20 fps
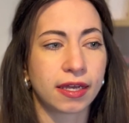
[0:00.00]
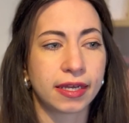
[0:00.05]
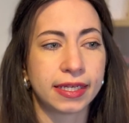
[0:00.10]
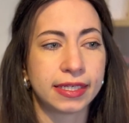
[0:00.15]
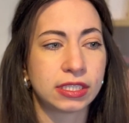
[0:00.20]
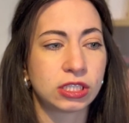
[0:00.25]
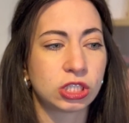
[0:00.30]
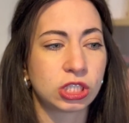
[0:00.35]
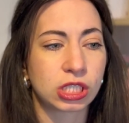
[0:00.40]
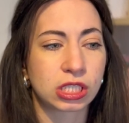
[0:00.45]

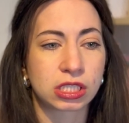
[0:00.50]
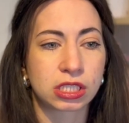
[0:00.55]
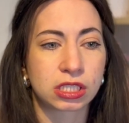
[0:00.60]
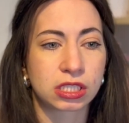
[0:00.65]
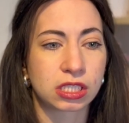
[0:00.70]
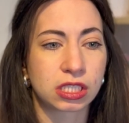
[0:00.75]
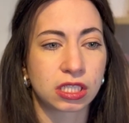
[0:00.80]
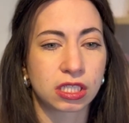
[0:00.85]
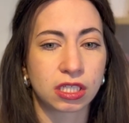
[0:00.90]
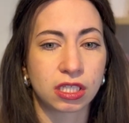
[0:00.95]
It's
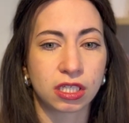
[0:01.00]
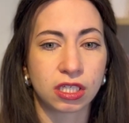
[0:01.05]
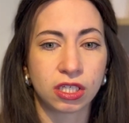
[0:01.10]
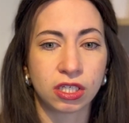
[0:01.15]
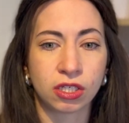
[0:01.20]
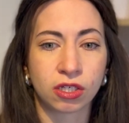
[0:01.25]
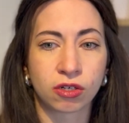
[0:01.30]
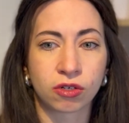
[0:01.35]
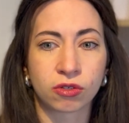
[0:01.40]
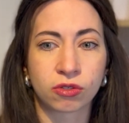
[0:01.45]
just,
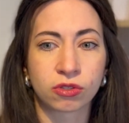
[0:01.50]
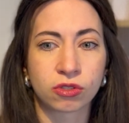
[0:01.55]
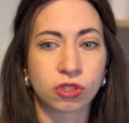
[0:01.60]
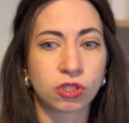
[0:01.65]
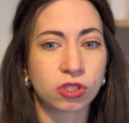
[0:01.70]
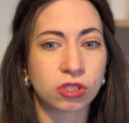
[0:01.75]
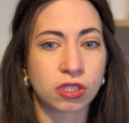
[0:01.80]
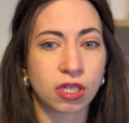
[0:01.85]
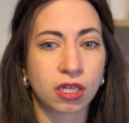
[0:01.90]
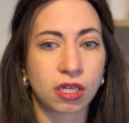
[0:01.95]

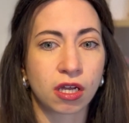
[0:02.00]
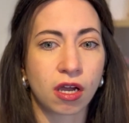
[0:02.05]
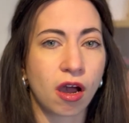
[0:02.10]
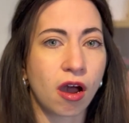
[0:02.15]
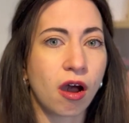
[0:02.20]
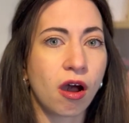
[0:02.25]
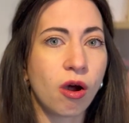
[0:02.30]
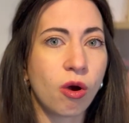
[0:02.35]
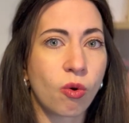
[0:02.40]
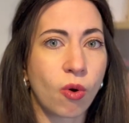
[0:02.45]
you're like,
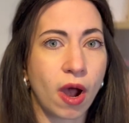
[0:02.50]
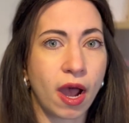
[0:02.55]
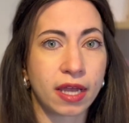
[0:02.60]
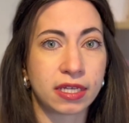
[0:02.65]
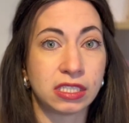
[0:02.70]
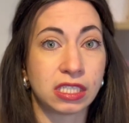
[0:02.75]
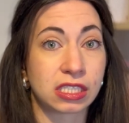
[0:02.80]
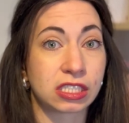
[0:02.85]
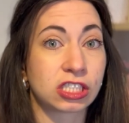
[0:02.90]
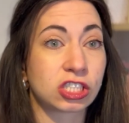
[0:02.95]
oh, I
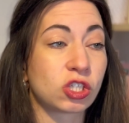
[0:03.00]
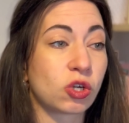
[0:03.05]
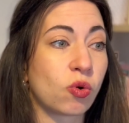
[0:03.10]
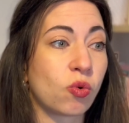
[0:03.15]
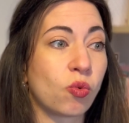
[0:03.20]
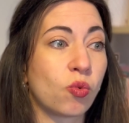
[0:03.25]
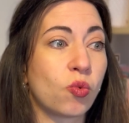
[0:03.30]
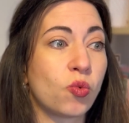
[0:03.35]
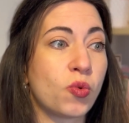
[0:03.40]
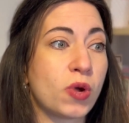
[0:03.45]
just
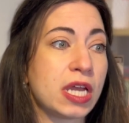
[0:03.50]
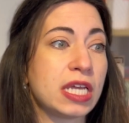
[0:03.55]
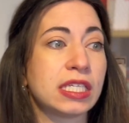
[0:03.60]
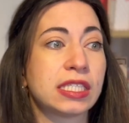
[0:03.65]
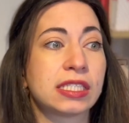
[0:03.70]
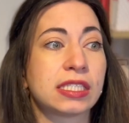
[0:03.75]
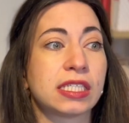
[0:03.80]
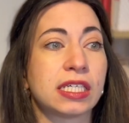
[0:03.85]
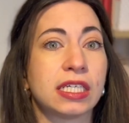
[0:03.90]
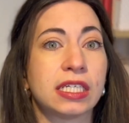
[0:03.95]

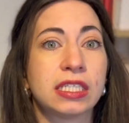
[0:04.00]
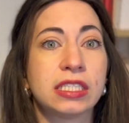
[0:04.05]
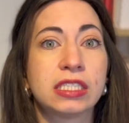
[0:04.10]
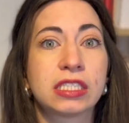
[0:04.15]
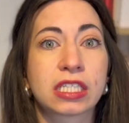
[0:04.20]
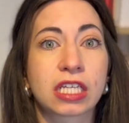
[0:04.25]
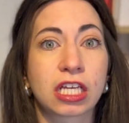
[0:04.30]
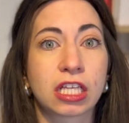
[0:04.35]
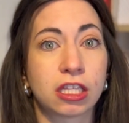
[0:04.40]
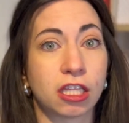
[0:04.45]

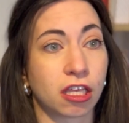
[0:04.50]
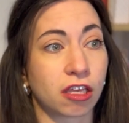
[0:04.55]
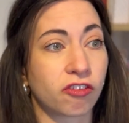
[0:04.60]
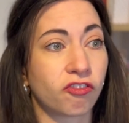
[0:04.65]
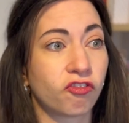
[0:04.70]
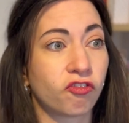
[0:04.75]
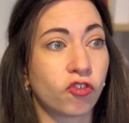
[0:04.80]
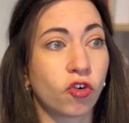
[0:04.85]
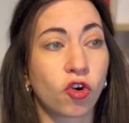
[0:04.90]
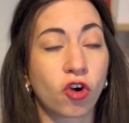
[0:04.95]
wasted like
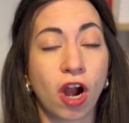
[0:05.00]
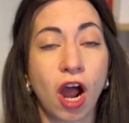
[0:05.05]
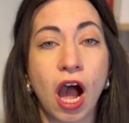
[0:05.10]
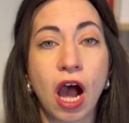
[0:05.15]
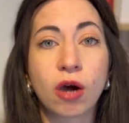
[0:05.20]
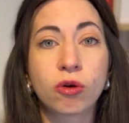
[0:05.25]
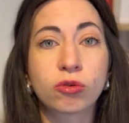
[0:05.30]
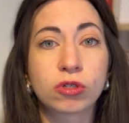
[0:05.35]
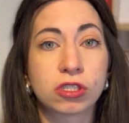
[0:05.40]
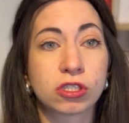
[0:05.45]
4
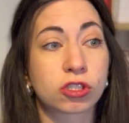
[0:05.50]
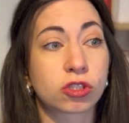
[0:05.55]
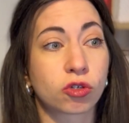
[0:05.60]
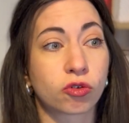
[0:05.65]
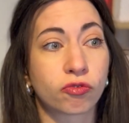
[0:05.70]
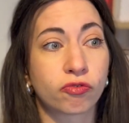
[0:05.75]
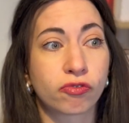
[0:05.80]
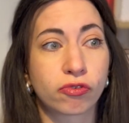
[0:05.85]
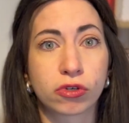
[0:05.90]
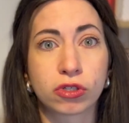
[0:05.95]
hours
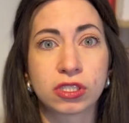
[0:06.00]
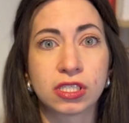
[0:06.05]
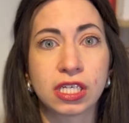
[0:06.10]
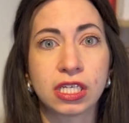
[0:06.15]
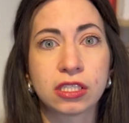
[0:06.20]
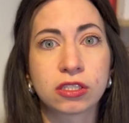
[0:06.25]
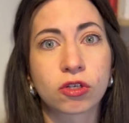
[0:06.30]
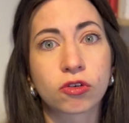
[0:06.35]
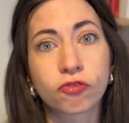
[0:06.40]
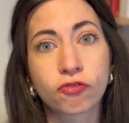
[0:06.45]
or 4
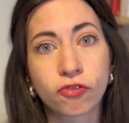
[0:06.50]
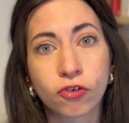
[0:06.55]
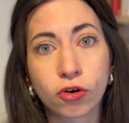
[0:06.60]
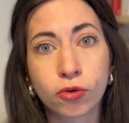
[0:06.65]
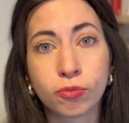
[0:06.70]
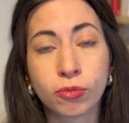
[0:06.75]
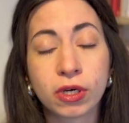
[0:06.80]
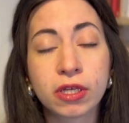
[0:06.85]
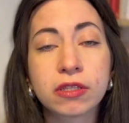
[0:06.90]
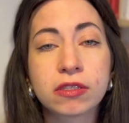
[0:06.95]
days or 4
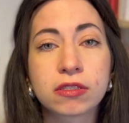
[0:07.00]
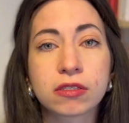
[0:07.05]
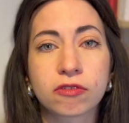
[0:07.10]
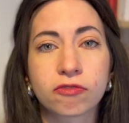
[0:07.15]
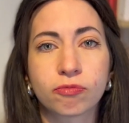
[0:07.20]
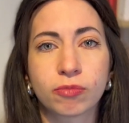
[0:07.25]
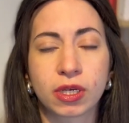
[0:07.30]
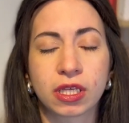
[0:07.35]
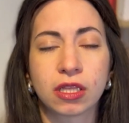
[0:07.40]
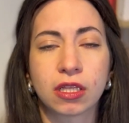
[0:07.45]
months
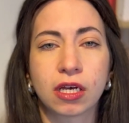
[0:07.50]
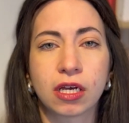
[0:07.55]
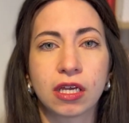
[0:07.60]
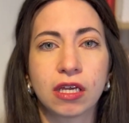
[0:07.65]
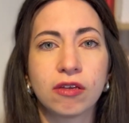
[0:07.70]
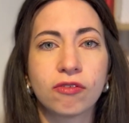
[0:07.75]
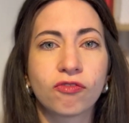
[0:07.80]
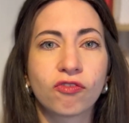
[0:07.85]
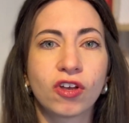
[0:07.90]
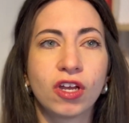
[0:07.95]
of my
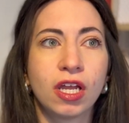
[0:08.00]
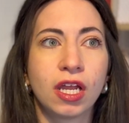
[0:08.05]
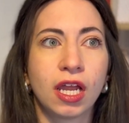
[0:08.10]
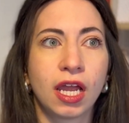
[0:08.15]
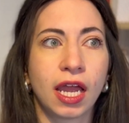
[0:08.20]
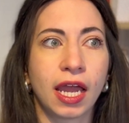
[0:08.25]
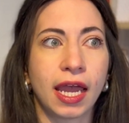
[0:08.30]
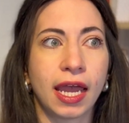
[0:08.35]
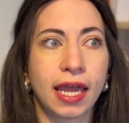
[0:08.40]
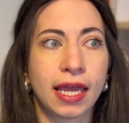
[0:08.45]
life,
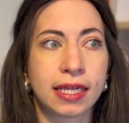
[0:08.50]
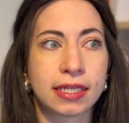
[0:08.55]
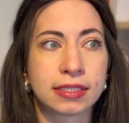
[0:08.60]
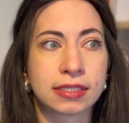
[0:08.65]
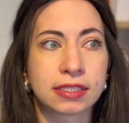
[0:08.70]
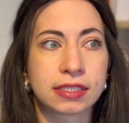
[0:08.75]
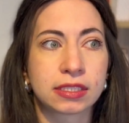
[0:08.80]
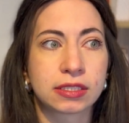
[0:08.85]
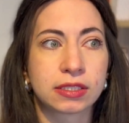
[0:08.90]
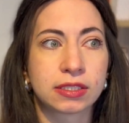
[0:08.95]

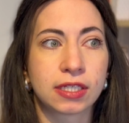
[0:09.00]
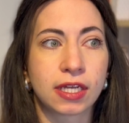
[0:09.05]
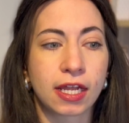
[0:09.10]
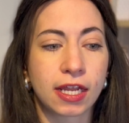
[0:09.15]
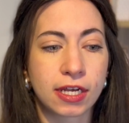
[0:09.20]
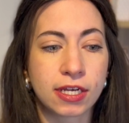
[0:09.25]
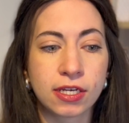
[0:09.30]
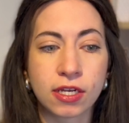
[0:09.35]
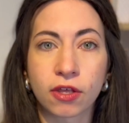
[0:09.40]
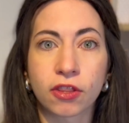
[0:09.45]
and
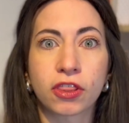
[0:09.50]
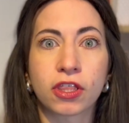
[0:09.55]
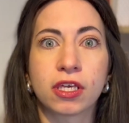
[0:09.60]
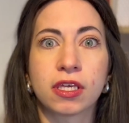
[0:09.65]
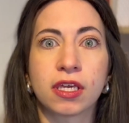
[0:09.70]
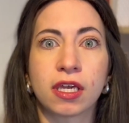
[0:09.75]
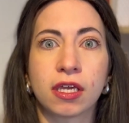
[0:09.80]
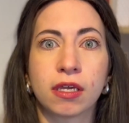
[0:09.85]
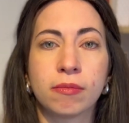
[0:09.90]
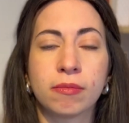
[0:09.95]
nothing
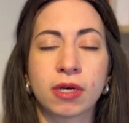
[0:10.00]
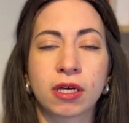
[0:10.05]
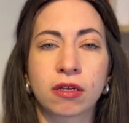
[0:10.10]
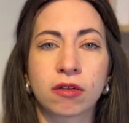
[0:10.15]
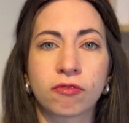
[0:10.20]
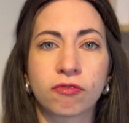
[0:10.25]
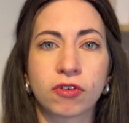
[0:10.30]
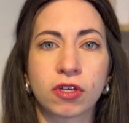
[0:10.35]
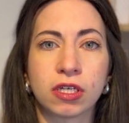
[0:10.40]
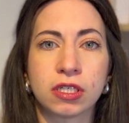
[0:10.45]
came out
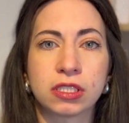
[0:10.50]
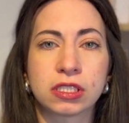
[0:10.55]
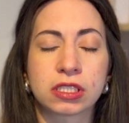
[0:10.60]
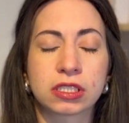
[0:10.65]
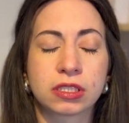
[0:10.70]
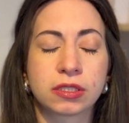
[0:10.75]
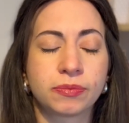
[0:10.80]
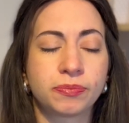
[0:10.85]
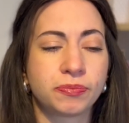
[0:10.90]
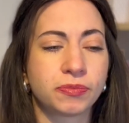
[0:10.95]
of
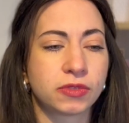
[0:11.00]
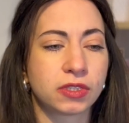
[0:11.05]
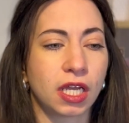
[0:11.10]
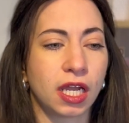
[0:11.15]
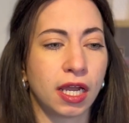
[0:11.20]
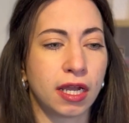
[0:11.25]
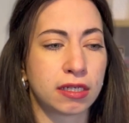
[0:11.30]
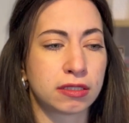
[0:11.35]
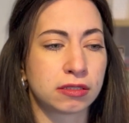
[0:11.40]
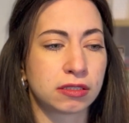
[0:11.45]
it.
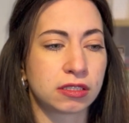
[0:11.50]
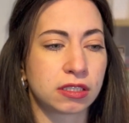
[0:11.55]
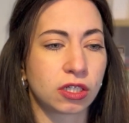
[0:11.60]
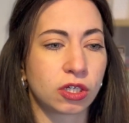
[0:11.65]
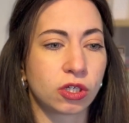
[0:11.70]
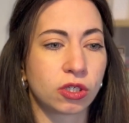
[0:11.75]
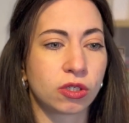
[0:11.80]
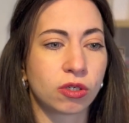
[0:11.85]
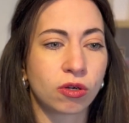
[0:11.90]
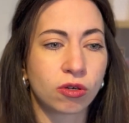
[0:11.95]
And
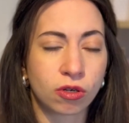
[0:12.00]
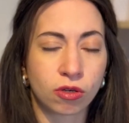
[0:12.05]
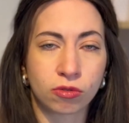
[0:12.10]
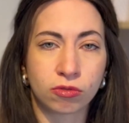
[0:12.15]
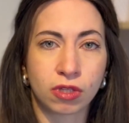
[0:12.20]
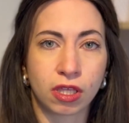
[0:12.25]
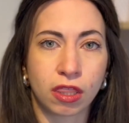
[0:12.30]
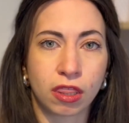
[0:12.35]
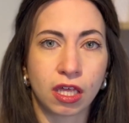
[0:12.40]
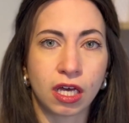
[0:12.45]
not
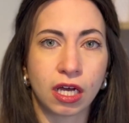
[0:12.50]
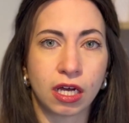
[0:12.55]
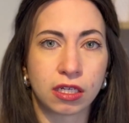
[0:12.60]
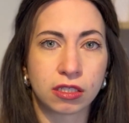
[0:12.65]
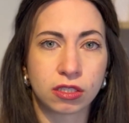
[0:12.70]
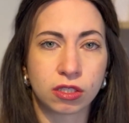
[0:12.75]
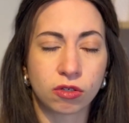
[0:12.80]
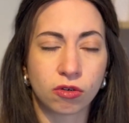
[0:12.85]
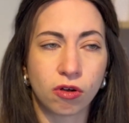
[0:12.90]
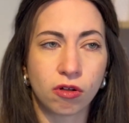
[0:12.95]
only
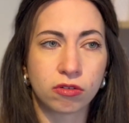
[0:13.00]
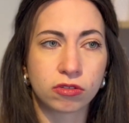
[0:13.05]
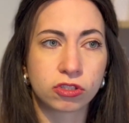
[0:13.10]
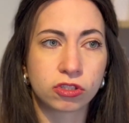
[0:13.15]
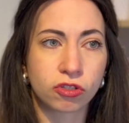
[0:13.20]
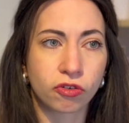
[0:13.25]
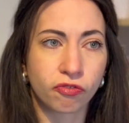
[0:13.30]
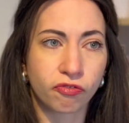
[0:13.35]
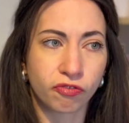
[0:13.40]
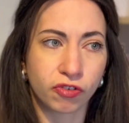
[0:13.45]
that, you
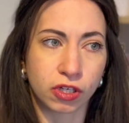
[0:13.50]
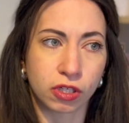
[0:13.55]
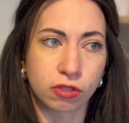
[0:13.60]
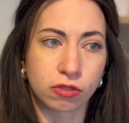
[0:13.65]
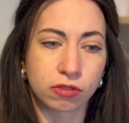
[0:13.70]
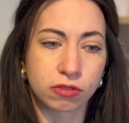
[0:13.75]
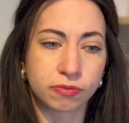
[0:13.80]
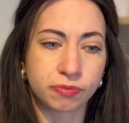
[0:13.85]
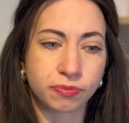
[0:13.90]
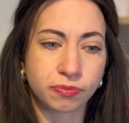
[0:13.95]
also
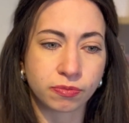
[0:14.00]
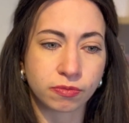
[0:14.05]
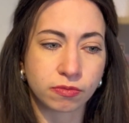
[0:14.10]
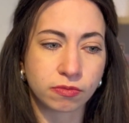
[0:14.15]
feel